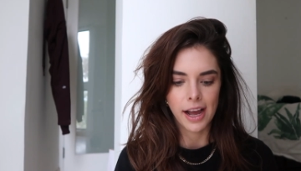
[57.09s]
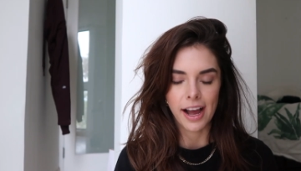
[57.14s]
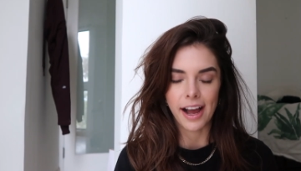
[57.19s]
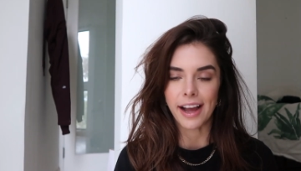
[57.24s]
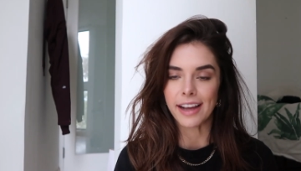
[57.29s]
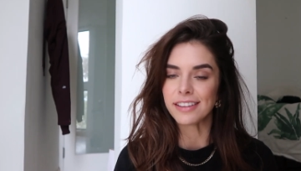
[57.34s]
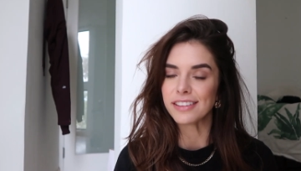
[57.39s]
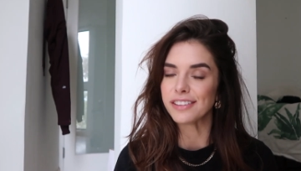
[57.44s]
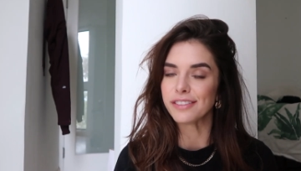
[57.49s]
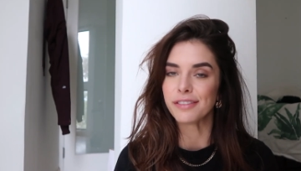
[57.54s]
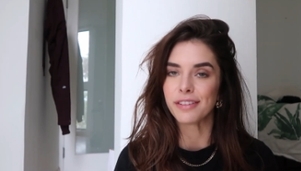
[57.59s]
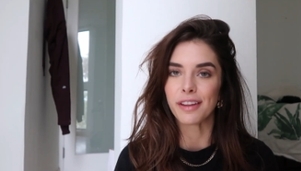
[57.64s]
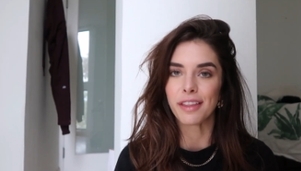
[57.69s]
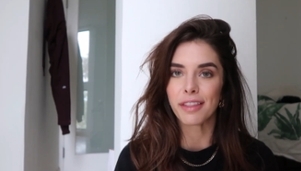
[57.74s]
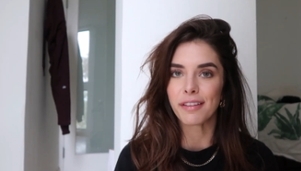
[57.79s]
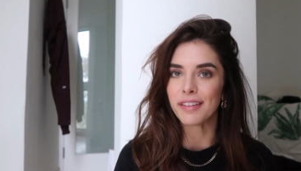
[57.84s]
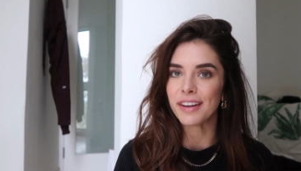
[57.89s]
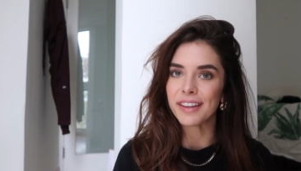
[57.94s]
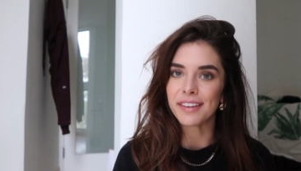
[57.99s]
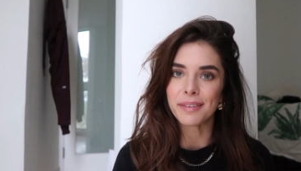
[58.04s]
I live
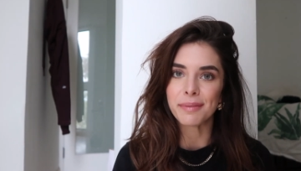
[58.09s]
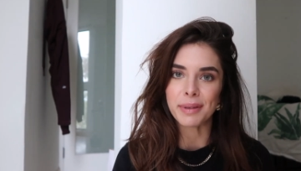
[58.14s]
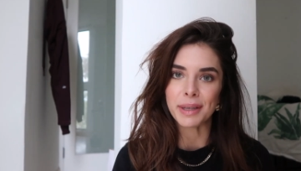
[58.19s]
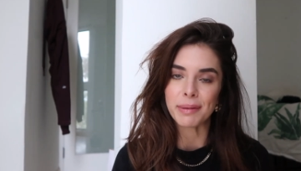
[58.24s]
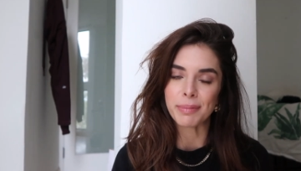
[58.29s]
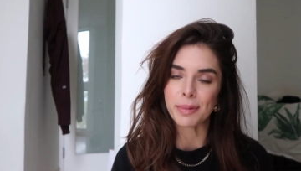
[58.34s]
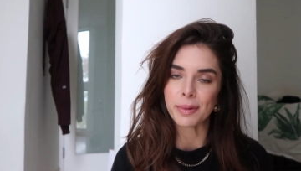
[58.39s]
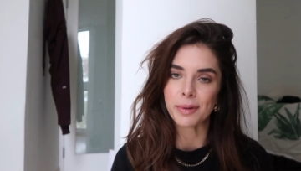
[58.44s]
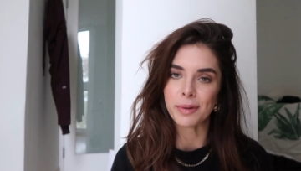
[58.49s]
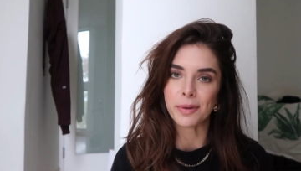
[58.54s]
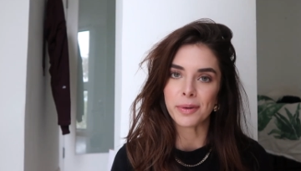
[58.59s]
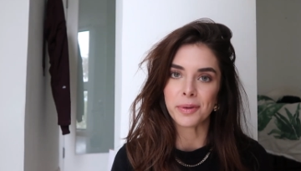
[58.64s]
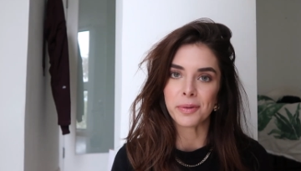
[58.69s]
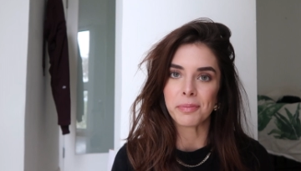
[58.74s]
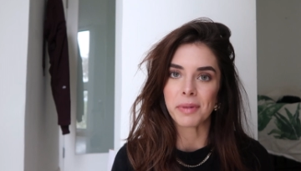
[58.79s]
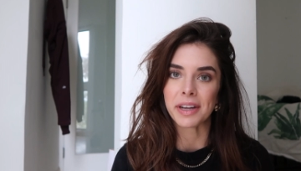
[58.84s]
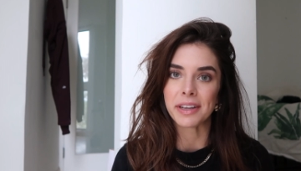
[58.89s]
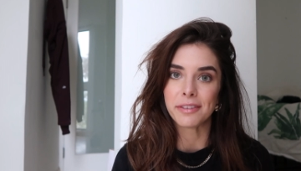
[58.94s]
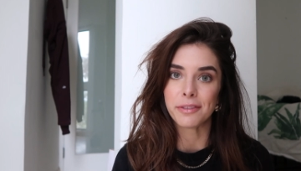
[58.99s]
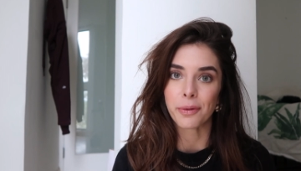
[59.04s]
with three other people
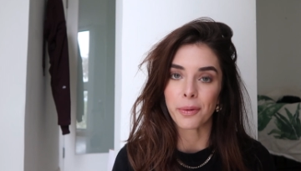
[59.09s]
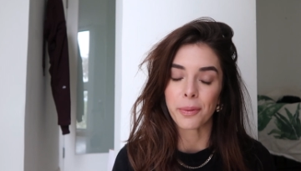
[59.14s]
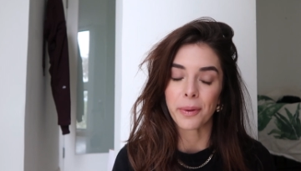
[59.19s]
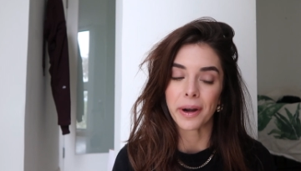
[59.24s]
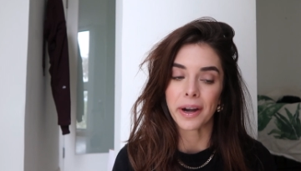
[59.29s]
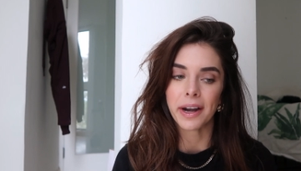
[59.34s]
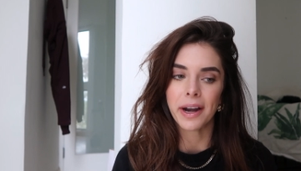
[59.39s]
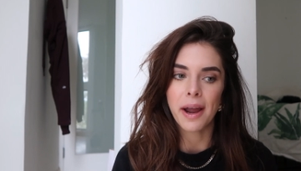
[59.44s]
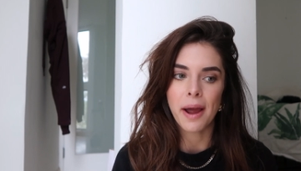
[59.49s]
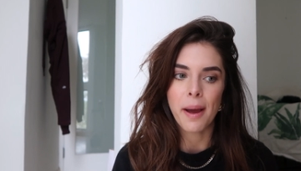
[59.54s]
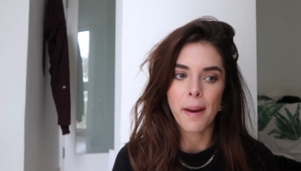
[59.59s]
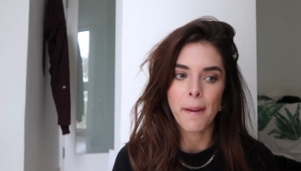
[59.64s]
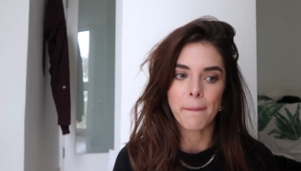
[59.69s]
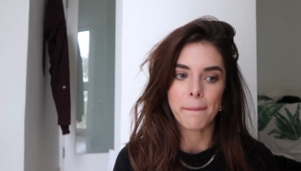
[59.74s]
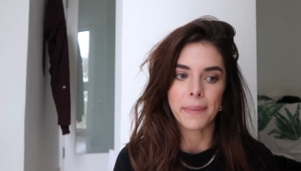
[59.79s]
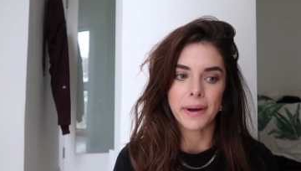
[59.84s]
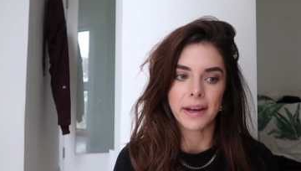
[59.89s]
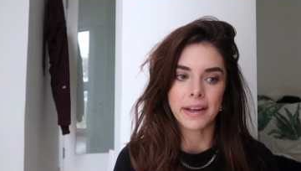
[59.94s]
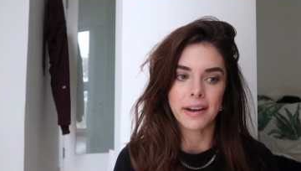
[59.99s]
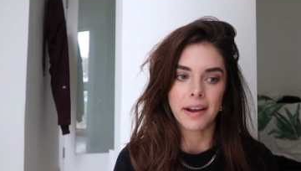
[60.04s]
whom I adore,
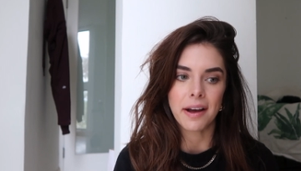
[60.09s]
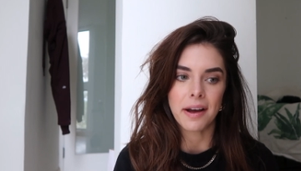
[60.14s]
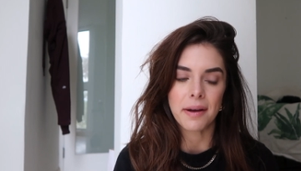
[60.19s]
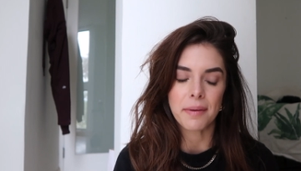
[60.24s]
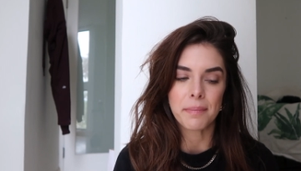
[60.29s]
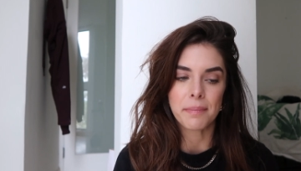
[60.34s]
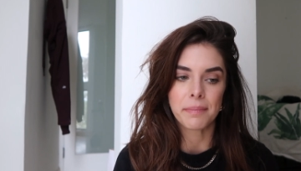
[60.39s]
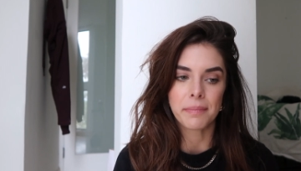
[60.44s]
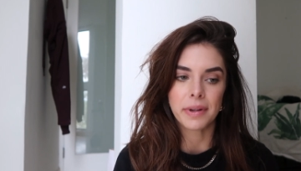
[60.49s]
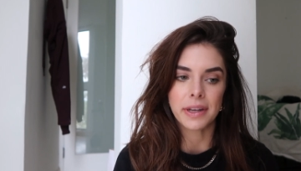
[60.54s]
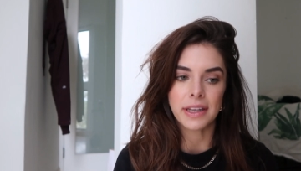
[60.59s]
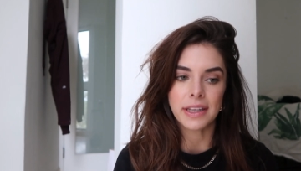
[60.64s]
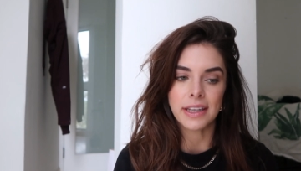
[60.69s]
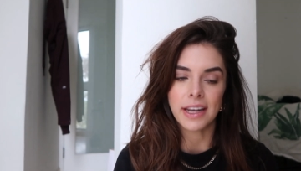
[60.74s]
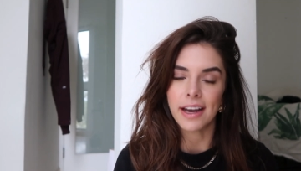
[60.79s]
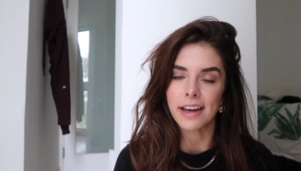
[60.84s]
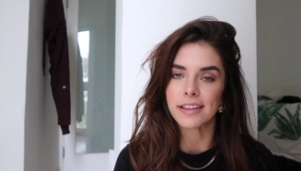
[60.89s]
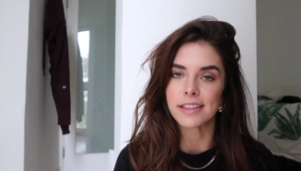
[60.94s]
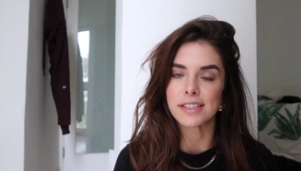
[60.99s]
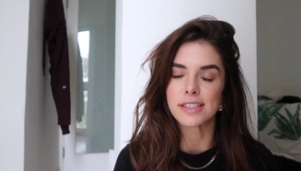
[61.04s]
but um,
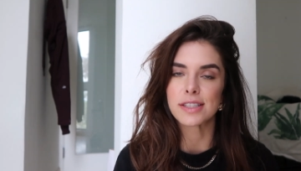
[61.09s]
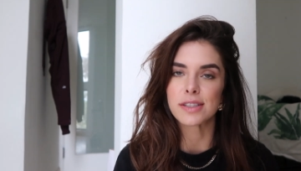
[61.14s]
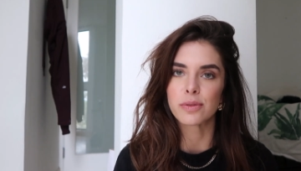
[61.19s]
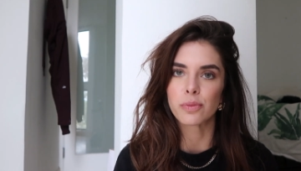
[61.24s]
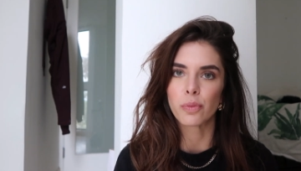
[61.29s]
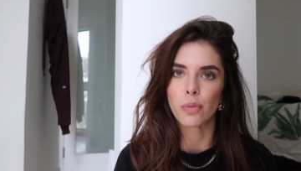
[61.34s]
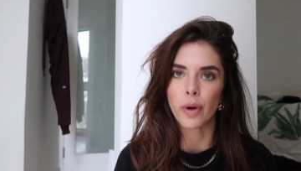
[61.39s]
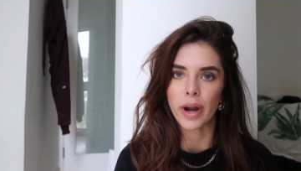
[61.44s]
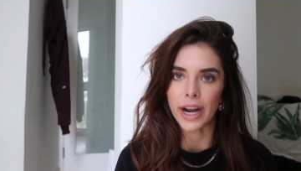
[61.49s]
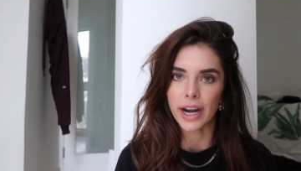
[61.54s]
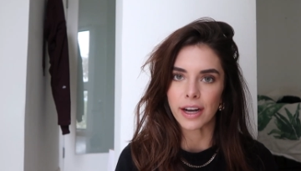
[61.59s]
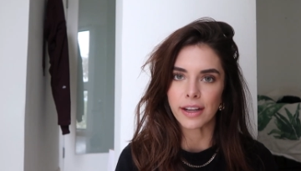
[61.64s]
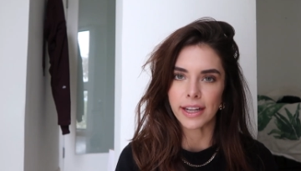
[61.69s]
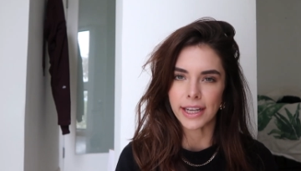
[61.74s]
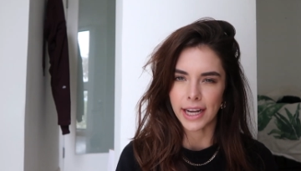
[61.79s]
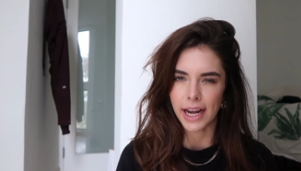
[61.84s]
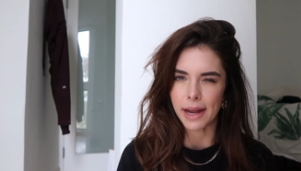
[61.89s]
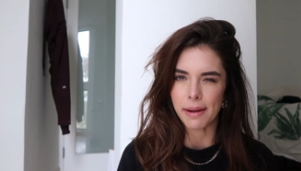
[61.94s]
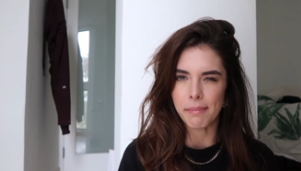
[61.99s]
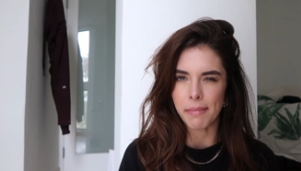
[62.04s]
yeah, this isn't where
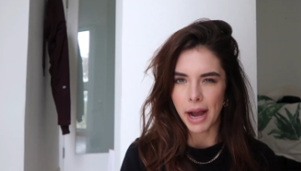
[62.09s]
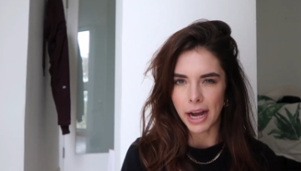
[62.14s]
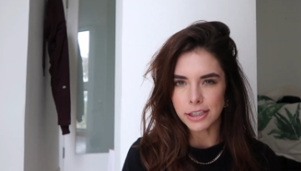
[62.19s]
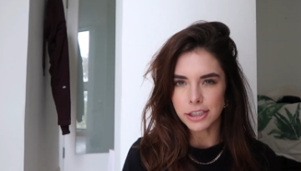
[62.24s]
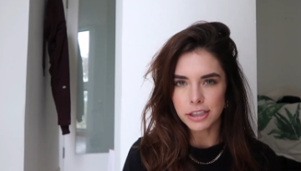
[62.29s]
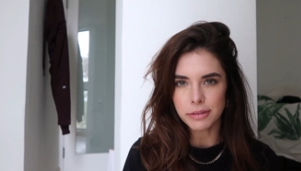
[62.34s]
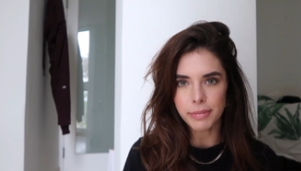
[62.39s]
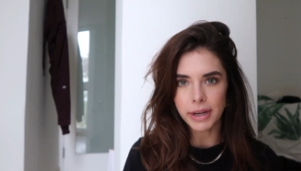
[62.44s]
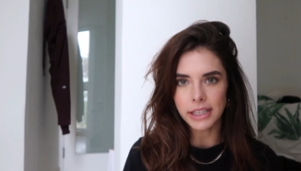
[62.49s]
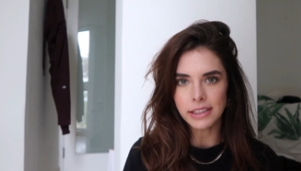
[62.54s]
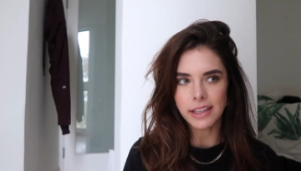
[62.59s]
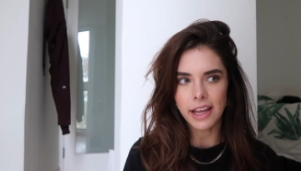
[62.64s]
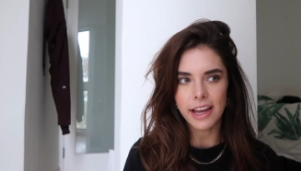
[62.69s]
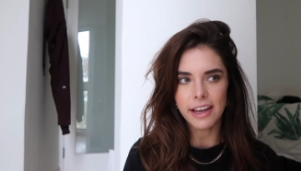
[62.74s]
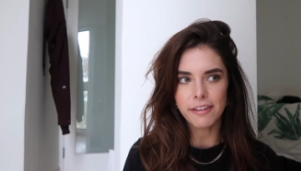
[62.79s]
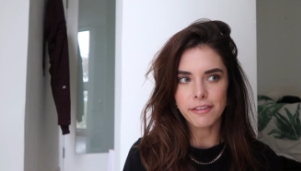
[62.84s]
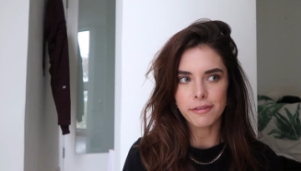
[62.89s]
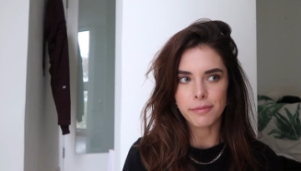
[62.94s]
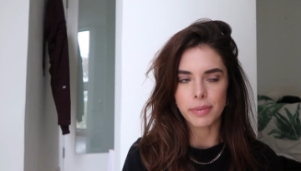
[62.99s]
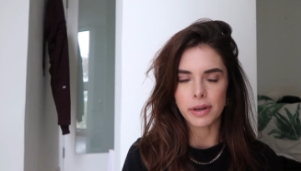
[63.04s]
like I imagined my
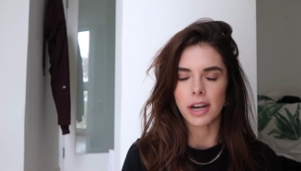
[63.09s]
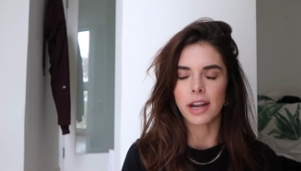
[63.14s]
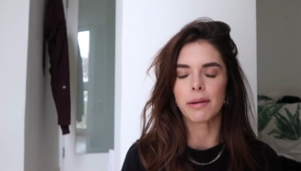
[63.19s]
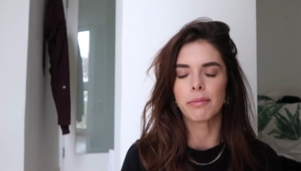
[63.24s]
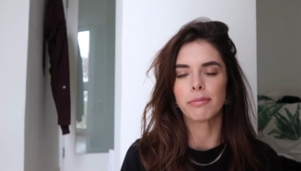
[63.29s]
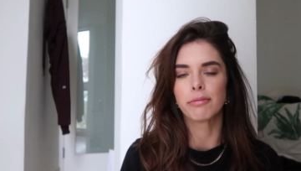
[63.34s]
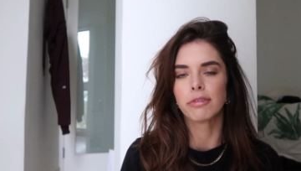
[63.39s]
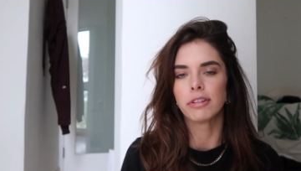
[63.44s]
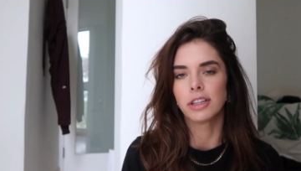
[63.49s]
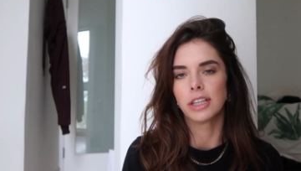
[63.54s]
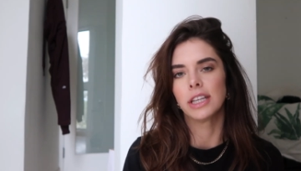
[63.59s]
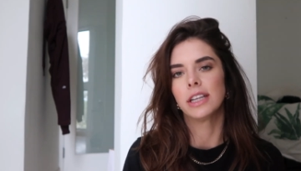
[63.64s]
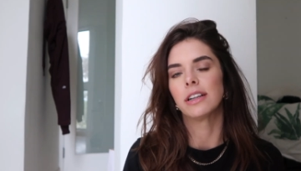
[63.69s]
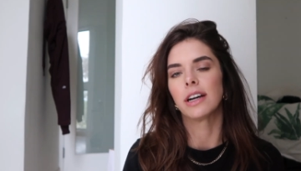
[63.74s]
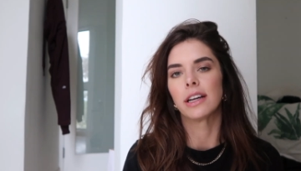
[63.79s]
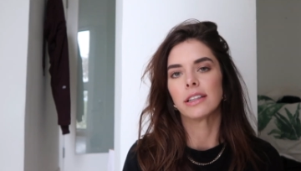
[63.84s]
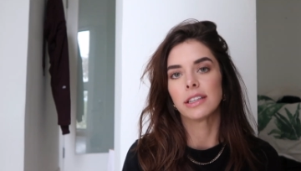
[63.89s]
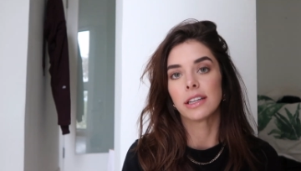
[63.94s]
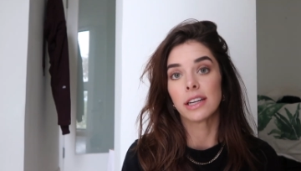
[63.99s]
life, but I'm really glad